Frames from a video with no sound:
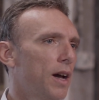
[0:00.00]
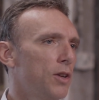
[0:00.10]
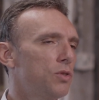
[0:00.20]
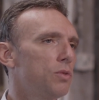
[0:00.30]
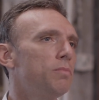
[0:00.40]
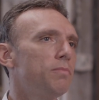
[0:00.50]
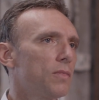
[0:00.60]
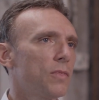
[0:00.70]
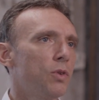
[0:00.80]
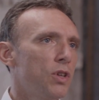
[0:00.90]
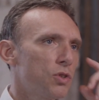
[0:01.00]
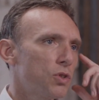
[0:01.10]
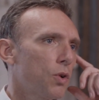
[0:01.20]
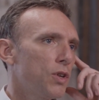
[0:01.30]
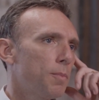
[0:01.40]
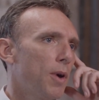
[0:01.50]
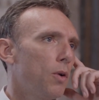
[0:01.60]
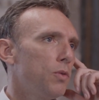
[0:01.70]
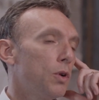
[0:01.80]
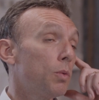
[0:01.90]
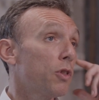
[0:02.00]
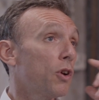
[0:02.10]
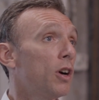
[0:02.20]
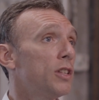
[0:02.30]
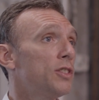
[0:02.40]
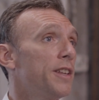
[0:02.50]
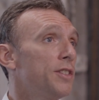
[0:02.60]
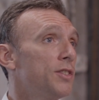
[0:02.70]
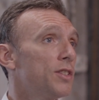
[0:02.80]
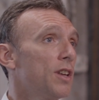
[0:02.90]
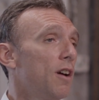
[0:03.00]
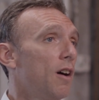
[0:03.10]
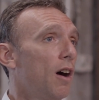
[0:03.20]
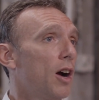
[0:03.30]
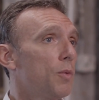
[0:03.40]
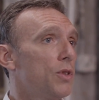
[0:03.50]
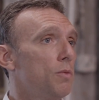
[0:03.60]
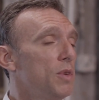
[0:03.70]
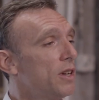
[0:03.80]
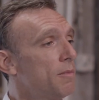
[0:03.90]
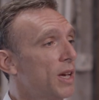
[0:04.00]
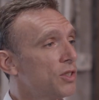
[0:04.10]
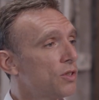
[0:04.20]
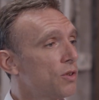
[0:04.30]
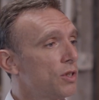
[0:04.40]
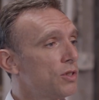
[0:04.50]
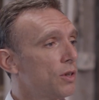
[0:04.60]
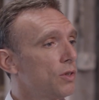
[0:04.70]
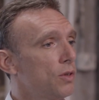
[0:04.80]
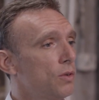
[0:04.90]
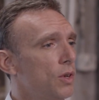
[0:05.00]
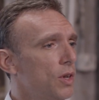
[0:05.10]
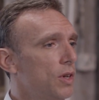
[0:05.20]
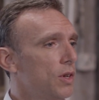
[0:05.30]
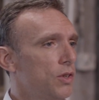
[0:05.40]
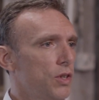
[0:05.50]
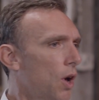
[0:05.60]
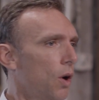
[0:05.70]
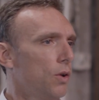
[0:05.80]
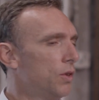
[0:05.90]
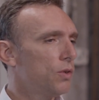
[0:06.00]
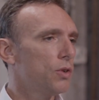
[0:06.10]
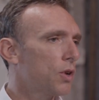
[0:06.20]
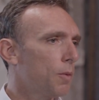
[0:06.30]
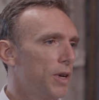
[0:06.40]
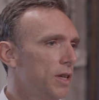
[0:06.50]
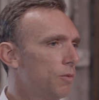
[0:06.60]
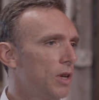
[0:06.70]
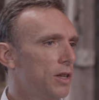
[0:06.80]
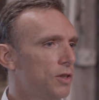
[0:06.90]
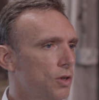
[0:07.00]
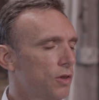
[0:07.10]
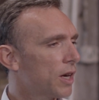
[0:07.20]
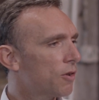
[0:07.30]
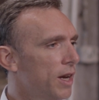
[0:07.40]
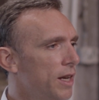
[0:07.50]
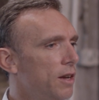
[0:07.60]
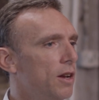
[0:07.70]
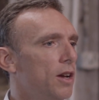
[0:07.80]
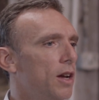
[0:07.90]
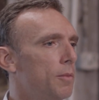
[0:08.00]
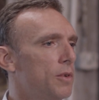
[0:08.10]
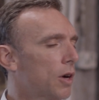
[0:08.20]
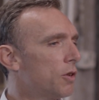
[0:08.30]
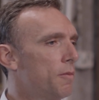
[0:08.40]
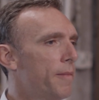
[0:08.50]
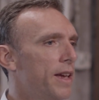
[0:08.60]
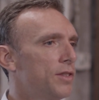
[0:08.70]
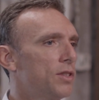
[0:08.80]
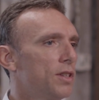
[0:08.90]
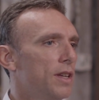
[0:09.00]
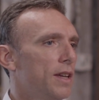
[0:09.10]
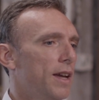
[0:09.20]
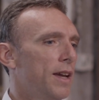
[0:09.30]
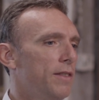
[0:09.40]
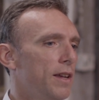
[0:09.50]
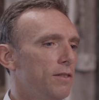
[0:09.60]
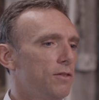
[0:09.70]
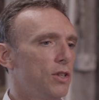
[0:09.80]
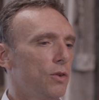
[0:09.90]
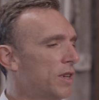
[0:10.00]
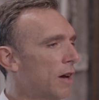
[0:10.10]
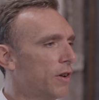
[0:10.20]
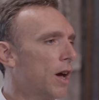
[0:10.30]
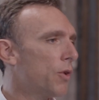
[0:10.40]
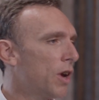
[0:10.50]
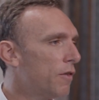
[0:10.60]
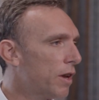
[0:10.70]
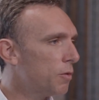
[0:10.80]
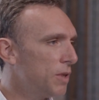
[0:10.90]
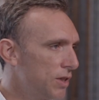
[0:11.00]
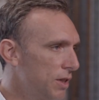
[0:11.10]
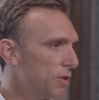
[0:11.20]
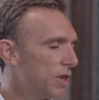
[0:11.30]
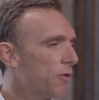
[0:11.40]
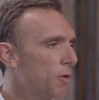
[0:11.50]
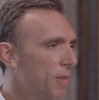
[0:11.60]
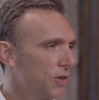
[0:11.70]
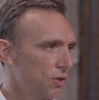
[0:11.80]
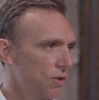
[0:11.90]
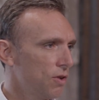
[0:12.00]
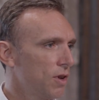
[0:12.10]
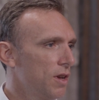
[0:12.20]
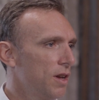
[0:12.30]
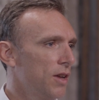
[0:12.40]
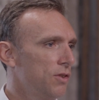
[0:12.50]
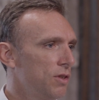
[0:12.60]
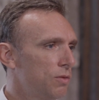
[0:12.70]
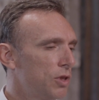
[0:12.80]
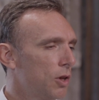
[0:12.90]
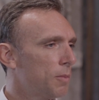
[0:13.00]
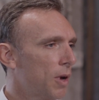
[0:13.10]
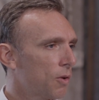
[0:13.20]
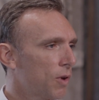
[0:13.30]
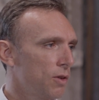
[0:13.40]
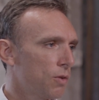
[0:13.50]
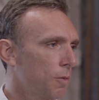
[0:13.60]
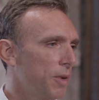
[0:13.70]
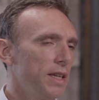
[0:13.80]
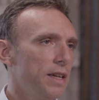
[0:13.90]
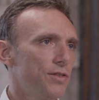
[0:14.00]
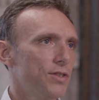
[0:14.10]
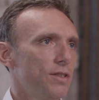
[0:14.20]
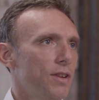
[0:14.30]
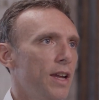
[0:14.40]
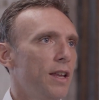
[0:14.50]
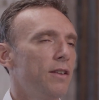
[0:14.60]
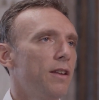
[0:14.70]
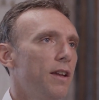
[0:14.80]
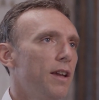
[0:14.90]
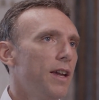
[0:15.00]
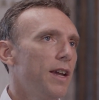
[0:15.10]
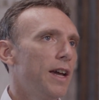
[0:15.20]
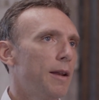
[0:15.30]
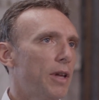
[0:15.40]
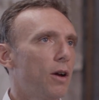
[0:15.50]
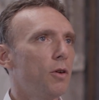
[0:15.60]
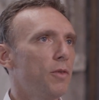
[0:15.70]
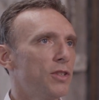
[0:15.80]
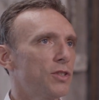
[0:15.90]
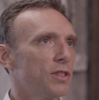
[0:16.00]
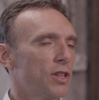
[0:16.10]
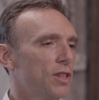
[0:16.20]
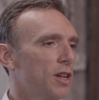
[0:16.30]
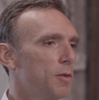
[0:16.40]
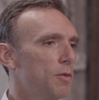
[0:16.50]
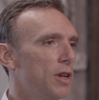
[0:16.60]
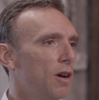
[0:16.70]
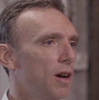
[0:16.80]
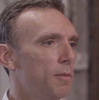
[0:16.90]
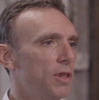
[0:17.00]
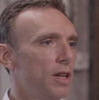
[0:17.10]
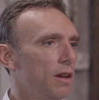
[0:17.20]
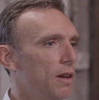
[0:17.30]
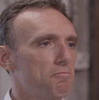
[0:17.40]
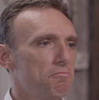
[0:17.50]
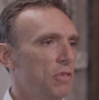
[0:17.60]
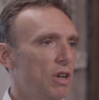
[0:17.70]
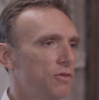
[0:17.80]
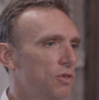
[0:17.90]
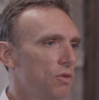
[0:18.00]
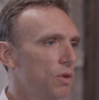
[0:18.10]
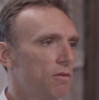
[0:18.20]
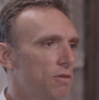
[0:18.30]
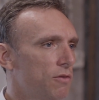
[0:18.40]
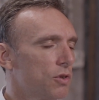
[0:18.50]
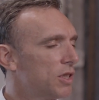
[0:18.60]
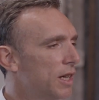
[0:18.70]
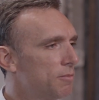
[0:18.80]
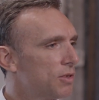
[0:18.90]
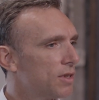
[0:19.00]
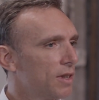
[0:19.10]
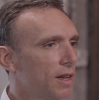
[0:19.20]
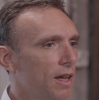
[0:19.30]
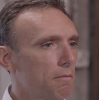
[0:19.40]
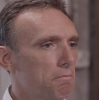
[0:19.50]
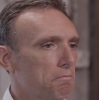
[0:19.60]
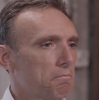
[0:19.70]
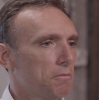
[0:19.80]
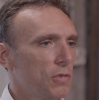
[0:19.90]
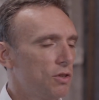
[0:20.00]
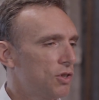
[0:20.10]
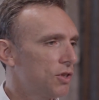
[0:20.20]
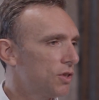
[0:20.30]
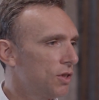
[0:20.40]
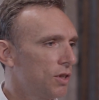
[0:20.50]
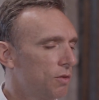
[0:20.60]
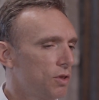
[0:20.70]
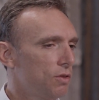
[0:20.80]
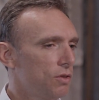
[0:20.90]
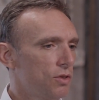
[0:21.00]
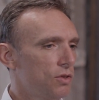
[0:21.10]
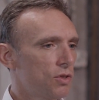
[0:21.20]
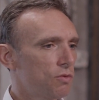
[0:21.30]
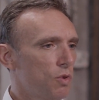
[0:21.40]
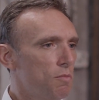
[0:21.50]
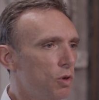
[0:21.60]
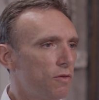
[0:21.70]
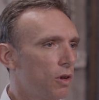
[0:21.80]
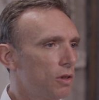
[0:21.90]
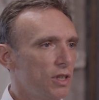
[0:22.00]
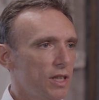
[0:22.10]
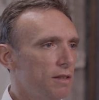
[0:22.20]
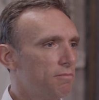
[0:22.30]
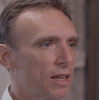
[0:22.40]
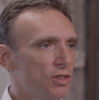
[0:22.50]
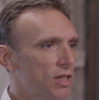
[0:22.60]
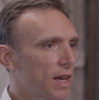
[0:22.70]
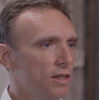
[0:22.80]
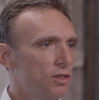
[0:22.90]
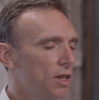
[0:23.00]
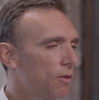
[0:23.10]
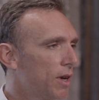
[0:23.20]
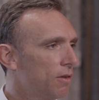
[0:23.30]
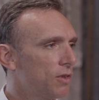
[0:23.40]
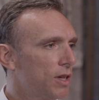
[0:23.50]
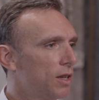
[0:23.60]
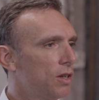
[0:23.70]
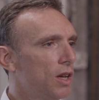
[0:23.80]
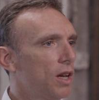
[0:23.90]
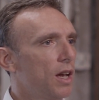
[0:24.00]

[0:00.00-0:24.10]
I used to hear stories about one of the hardest things are when you meet an investor. They tell you, your company really is not that great. We're not going to invest. And then in half an hour you have another meeting with another investor, and you need to tell them how great your company is. And I'm like, oh, that's got to be really hard. But then, after you do it 3 or 4 times, you just you just remove all the anxiety around it.